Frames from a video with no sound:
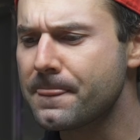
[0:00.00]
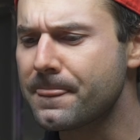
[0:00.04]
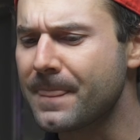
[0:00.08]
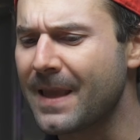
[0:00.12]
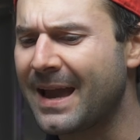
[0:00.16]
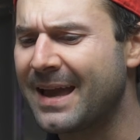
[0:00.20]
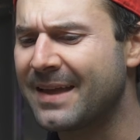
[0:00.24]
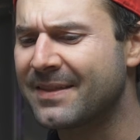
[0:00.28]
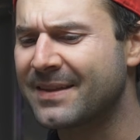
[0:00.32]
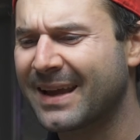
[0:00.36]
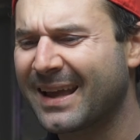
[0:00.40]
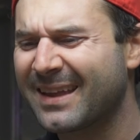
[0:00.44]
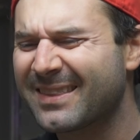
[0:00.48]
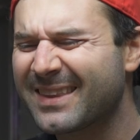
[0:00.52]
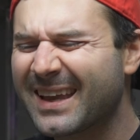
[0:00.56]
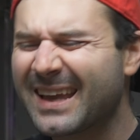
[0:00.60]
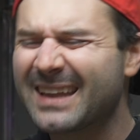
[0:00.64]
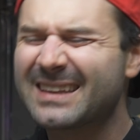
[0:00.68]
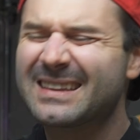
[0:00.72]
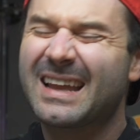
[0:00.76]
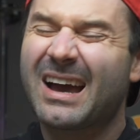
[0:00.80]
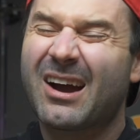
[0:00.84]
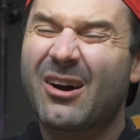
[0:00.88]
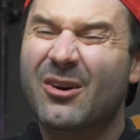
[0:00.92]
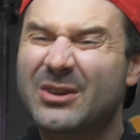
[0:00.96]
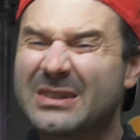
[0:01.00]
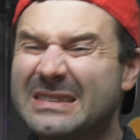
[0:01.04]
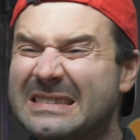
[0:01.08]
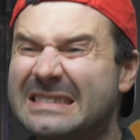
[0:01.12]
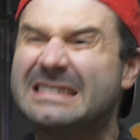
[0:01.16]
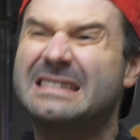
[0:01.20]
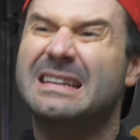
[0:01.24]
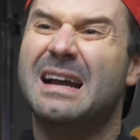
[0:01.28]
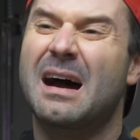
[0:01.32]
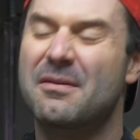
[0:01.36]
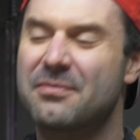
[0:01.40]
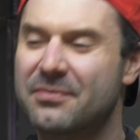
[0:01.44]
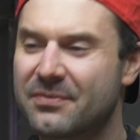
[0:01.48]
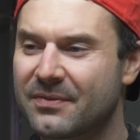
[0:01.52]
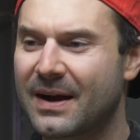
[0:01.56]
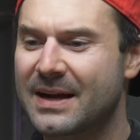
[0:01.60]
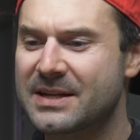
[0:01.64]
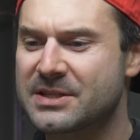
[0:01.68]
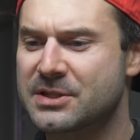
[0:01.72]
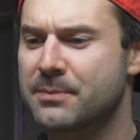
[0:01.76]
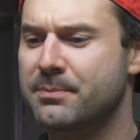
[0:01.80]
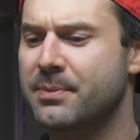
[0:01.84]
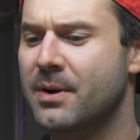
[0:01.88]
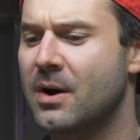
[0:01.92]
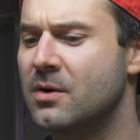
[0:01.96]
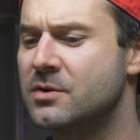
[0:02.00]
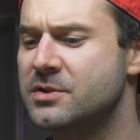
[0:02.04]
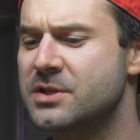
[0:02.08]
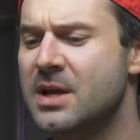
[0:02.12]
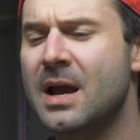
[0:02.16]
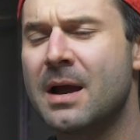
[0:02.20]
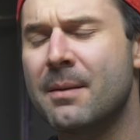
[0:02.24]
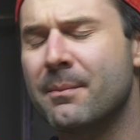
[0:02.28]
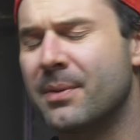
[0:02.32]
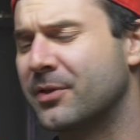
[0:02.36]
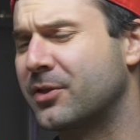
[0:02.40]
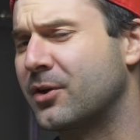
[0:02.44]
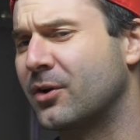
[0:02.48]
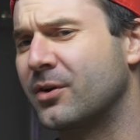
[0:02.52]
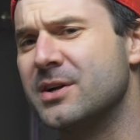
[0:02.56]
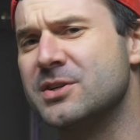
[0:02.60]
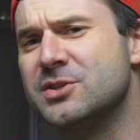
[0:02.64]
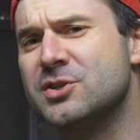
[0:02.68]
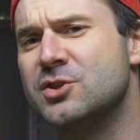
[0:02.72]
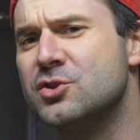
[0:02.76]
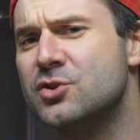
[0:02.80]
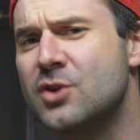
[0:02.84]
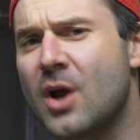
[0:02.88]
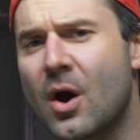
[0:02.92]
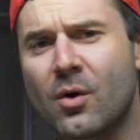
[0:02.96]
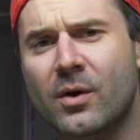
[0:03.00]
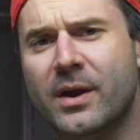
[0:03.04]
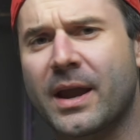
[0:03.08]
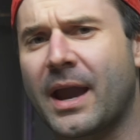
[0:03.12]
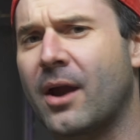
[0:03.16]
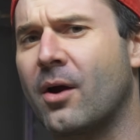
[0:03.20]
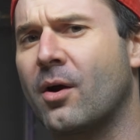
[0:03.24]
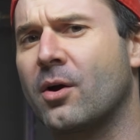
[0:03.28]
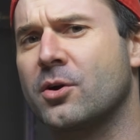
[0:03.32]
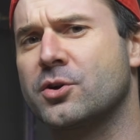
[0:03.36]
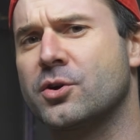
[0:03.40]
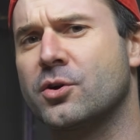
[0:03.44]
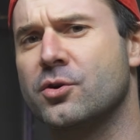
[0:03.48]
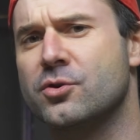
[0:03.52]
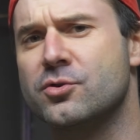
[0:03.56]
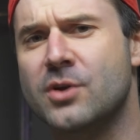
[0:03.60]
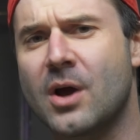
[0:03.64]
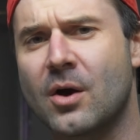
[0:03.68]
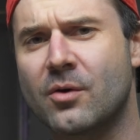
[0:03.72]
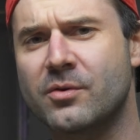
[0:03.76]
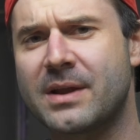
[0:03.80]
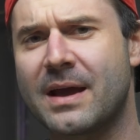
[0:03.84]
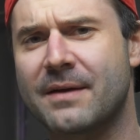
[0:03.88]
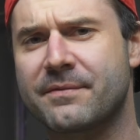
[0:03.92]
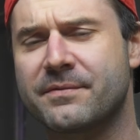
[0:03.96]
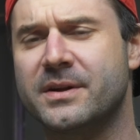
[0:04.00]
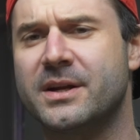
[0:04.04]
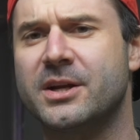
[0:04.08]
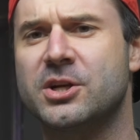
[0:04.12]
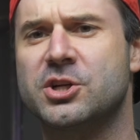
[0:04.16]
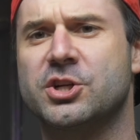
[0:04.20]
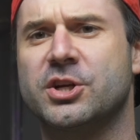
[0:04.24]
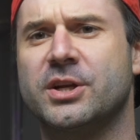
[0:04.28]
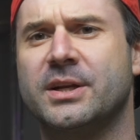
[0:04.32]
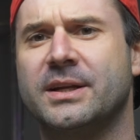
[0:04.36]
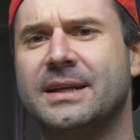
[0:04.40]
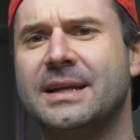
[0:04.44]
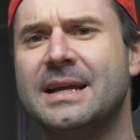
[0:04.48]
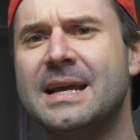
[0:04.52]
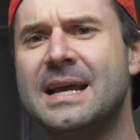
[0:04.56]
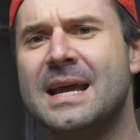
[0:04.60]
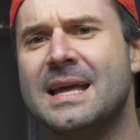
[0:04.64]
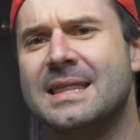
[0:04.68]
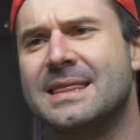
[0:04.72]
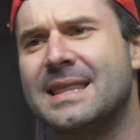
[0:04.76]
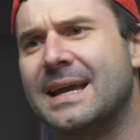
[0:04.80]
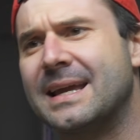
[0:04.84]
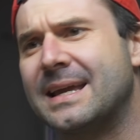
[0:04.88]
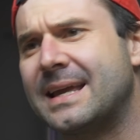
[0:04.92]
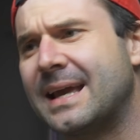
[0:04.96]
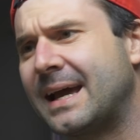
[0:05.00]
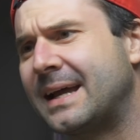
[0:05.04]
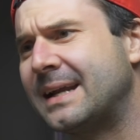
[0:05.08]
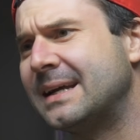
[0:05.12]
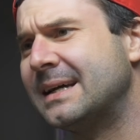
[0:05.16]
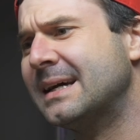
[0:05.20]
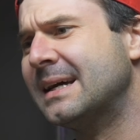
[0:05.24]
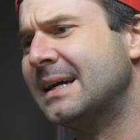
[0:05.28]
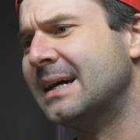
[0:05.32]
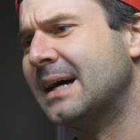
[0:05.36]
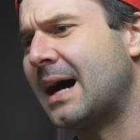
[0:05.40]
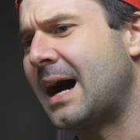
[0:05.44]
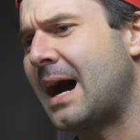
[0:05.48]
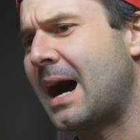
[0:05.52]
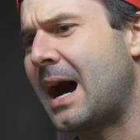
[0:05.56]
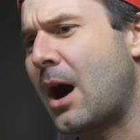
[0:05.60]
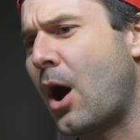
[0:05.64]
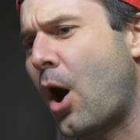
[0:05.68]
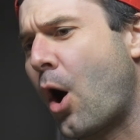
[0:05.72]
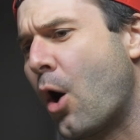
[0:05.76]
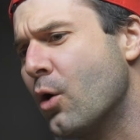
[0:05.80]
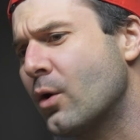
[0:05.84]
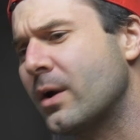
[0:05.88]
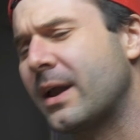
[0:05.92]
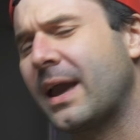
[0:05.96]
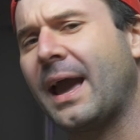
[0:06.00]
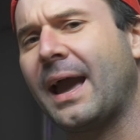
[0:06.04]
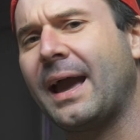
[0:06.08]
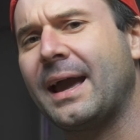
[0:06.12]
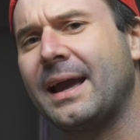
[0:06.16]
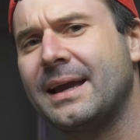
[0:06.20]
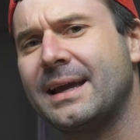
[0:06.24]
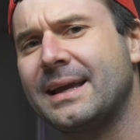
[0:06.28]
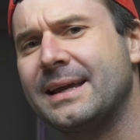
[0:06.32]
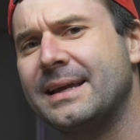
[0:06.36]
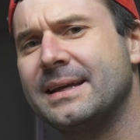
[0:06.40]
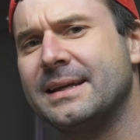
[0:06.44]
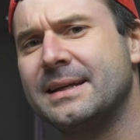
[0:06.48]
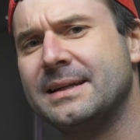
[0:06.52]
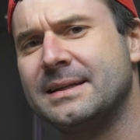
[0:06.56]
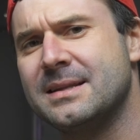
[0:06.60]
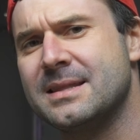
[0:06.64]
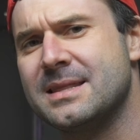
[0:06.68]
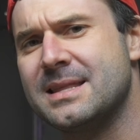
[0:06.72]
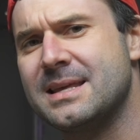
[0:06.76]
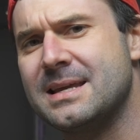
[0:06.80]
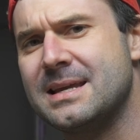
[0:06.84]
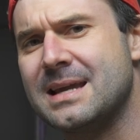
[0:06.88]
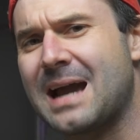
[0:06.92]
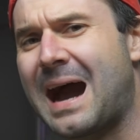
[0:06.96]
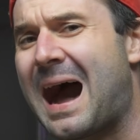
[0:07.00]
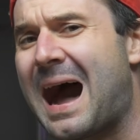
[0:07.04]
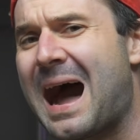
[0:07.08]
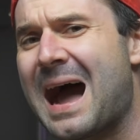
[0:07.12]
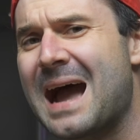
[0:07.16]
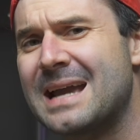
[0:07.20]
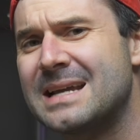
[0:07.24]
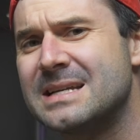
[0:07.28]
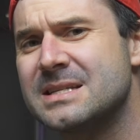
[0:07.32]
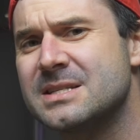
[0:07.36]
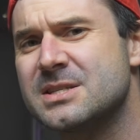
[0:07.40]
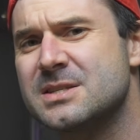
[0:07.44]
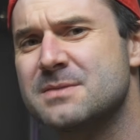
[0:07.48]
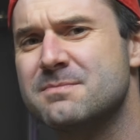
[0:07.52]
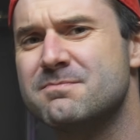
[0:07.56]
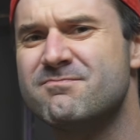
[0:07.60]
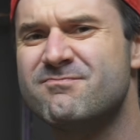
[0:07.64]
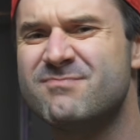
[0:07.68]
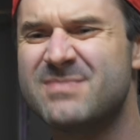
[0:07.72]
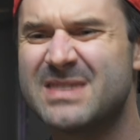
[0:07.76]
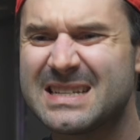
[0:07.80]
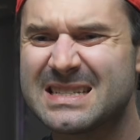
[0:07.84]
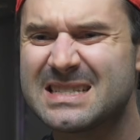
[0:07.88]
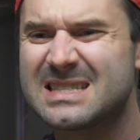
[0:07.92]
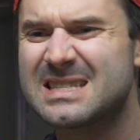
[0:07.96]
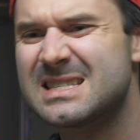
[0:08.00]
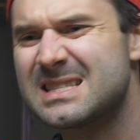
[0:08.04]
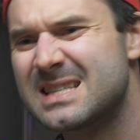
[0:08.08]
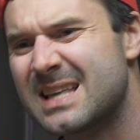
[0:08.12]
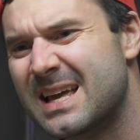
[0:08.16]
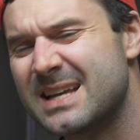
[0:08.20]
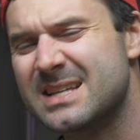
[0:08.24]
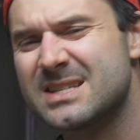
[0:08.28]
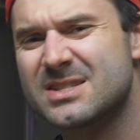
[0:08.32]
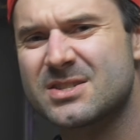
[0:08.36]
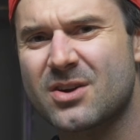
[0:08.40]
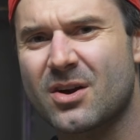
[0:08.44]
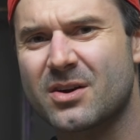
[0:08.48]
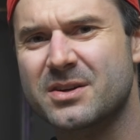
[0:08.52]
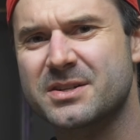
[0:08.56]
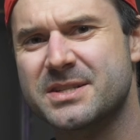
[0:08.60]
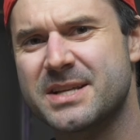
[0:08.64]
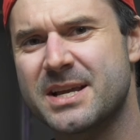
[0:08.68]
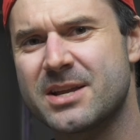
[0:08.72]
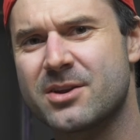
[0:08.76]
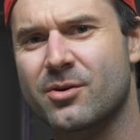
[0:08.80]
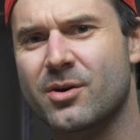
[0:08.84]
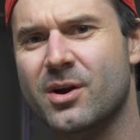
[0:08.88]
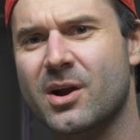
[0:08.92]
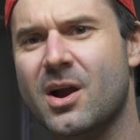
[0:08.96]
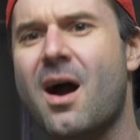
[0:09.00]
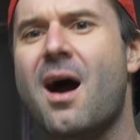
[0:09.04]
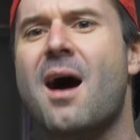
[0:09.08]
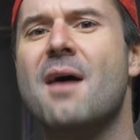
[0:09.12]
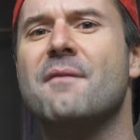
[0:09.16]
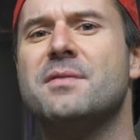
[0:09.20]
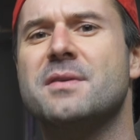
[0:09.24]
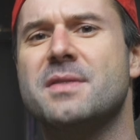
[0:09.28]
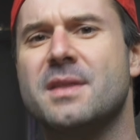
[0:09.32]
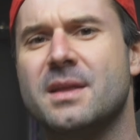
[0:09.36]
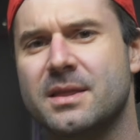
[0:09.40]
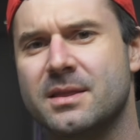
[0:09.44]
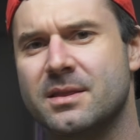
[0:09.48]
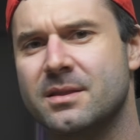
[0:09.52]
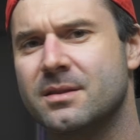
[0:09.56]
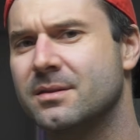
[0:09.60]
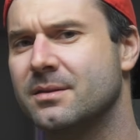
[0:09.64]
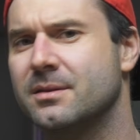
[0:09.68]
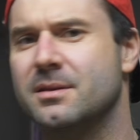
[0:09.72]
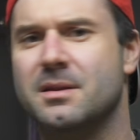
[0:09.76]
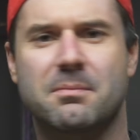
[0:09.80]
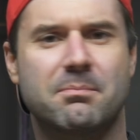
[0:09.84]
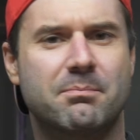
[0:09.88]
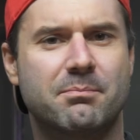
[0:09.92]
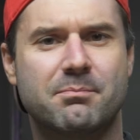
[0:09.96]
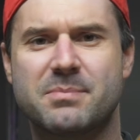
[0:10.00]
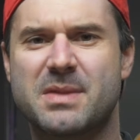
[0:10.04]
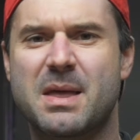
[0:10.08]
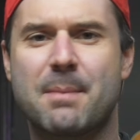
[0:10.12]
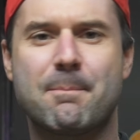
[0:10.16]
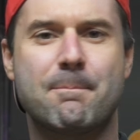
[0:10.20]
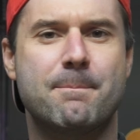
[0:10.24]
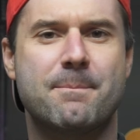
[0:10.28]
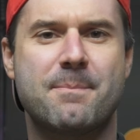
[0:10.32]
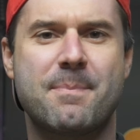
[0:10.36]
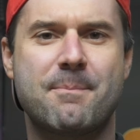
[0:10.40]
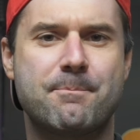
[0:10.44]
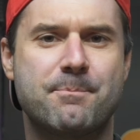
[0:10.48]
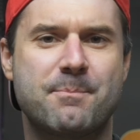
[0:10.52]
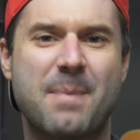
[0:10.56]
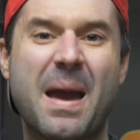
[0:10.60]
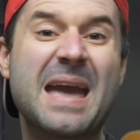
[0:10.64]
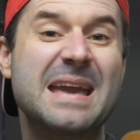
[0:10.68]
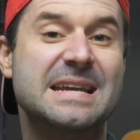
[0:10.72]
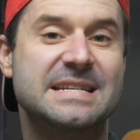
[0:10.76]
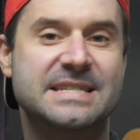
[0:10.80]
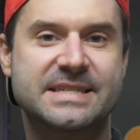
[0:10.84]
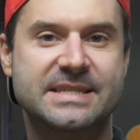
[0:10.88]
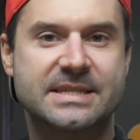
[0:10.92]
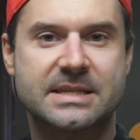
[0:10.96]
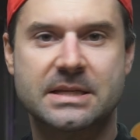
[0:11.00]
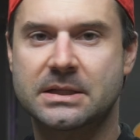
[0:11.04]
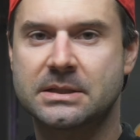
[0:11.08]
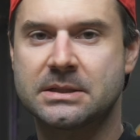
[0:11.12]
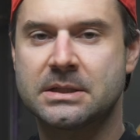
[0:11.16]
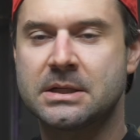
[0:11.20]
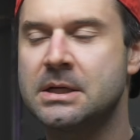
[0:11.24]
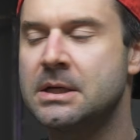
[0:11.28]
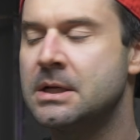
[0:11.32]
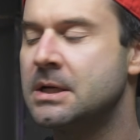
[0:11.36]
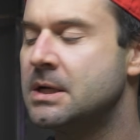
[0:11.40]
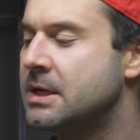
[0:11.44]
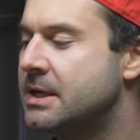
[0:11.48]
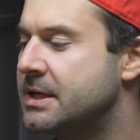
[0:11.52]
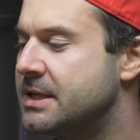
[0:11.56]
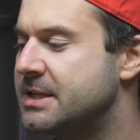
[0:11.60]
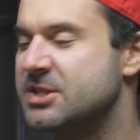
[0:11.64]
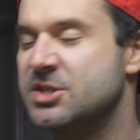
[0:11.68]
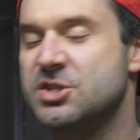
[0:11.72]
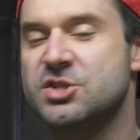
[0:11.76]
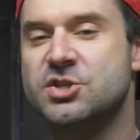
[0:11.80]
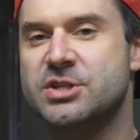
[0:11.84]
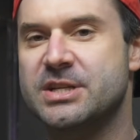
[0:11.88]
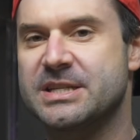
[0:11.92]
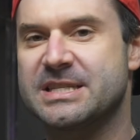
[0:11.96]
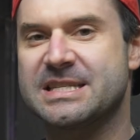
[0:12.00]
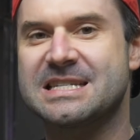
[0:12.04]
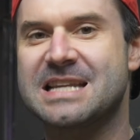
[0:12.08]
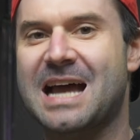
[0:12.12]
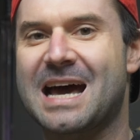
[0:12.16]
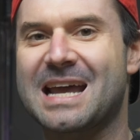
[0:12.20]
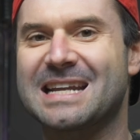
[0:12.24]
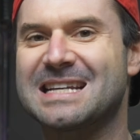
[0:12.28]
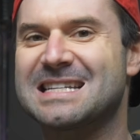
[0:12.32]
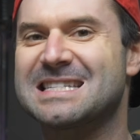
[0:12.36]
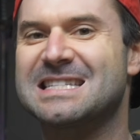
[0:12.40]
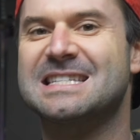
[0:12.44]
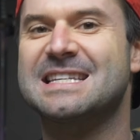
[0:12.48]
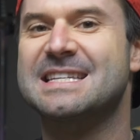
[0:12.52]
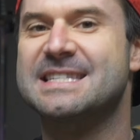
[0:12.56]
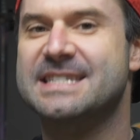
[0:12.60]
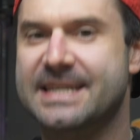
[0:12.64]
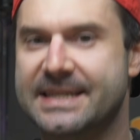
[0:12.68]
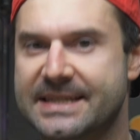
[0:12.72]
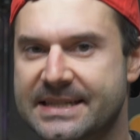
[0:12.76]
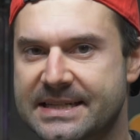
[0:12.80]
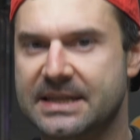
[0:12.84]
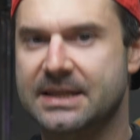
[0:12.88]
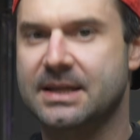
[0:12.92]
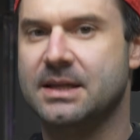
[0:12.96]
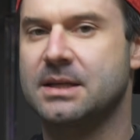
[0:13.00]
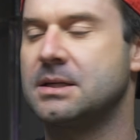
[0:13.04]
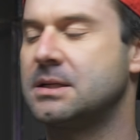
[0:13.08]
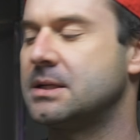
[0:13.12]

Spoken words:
And again, they get loud enough, I suppose, but there is no character, no definition. They get okay in the highs, mids, they start teetering off, and then the bass is just non-existent.